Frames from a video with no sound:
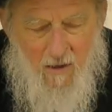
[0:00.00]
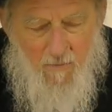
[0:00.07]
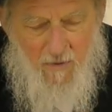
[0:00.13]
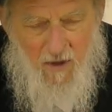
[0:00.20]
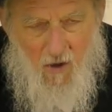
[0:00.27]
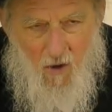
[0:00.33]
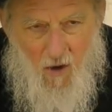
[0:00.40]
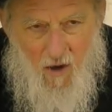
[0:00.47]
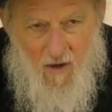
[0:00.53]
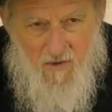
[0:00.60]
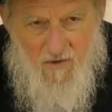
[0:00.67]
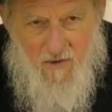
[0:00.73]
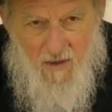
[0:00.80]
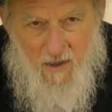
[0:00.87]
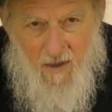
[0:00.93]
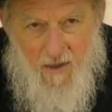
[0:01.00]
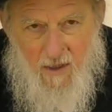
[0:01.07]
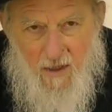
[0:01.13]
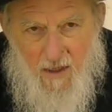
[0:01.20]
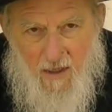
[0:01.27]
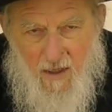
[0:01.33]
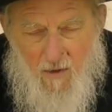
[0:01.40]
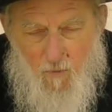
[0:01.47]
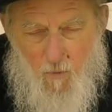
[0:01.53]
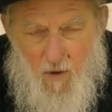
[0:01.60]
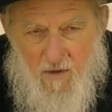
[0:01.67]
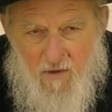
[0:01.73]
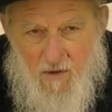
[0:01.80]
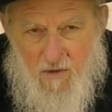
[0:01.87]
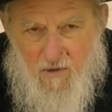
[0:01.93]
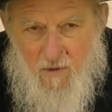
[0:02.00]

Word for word: because he wants us